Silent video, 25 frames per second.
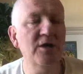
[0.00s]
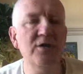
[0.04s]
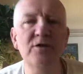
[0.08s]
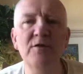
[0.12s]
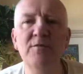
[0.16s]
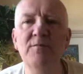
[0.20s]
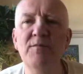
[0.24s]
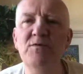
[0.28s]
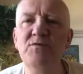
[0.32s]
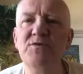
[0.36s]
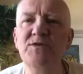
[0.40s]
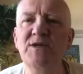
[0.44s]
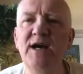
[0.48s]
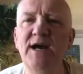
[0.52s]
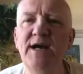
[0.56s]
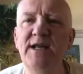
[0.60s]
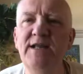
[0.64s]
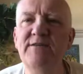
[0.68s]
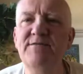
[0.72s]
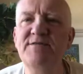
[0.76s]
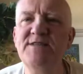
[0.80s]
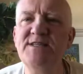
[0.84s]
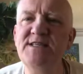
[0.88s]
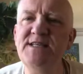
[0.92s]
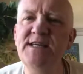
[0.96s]
the most
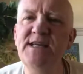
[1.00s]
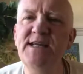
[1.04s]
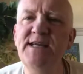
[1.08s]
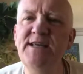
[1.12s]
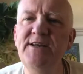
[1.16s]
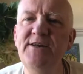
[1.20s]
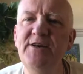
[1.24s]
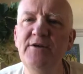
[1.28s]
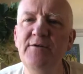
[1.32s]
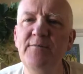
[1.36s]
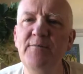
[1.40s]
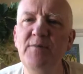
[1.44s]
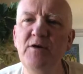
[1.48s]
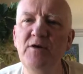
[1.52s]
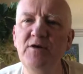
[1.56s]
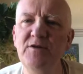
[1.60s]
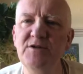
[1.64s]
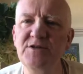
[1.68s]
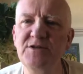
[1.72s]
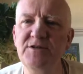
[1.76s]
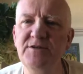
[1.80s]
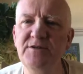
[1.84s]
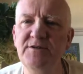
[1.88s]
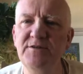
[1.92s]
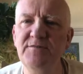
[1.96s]
kind of senior
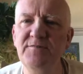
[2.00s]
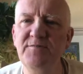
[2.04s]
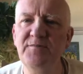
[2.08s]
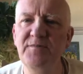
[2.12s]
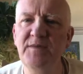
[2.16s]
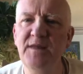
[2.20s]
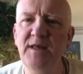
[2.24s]
person,